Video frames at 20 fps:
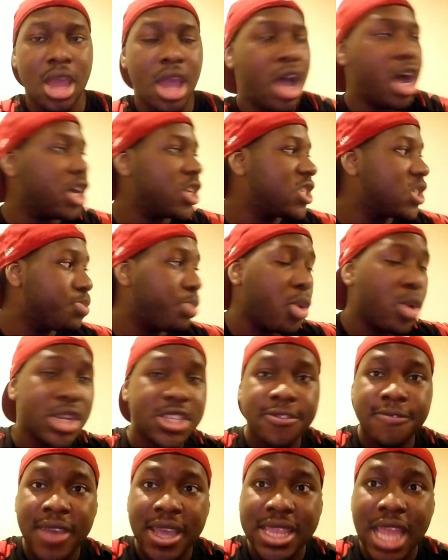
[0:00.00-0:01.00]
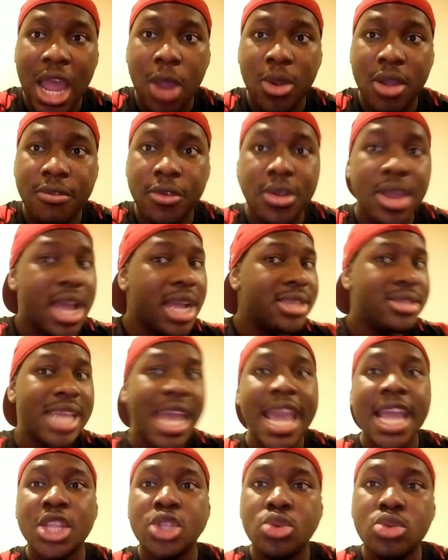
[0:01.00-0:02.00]
A sports fan, however,
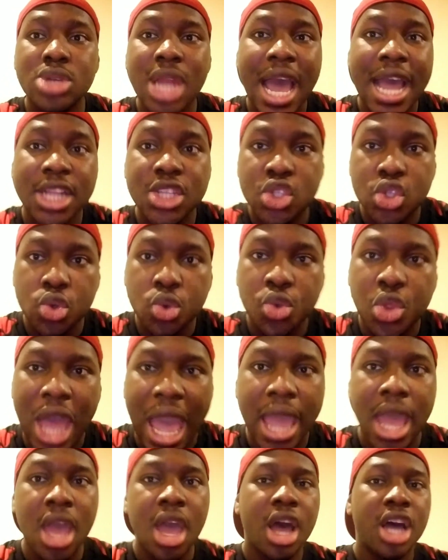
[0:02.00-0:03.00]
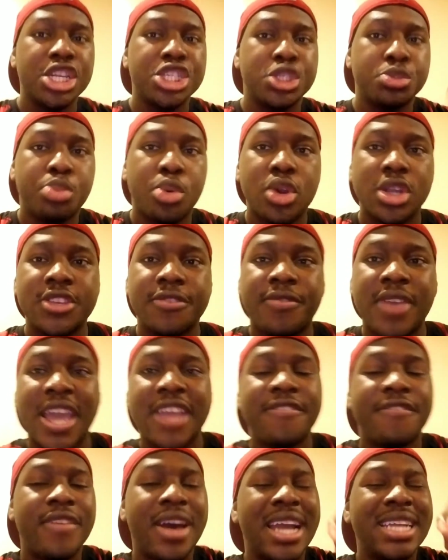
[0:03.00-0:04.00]
they do not do that. A sports
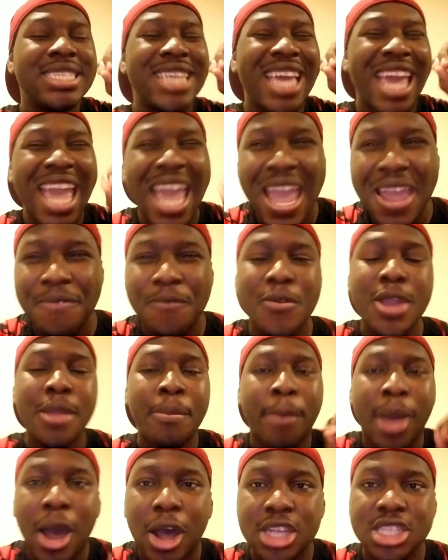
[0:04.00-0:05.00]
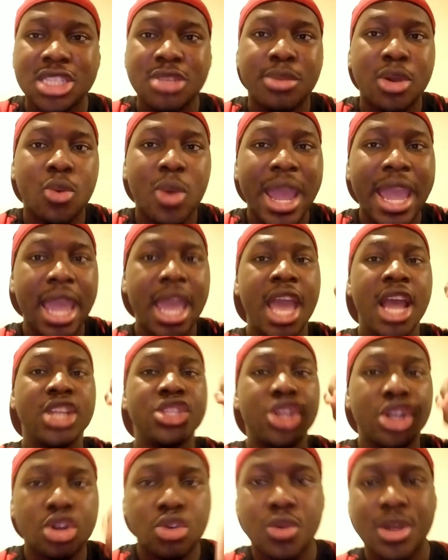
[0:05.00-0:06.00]
fan finds every possible way
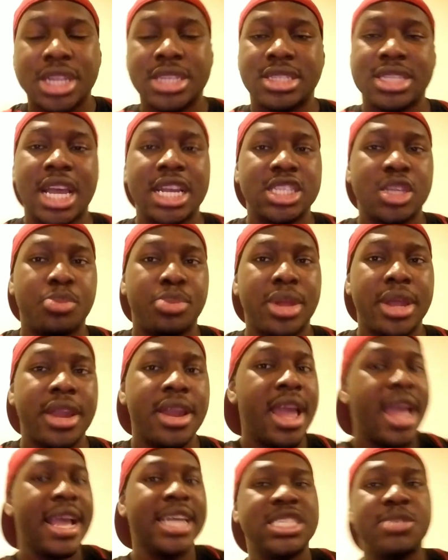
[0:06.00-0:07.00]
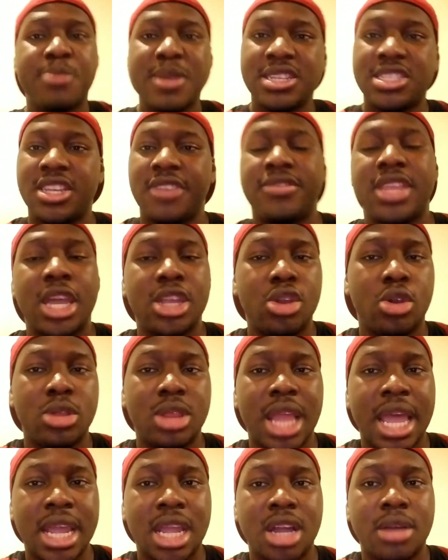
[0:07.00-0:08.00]
to criticize a player, especially if they don't
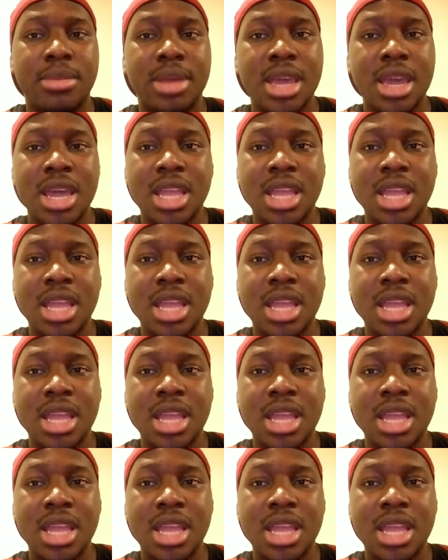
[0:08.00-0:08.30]
like them.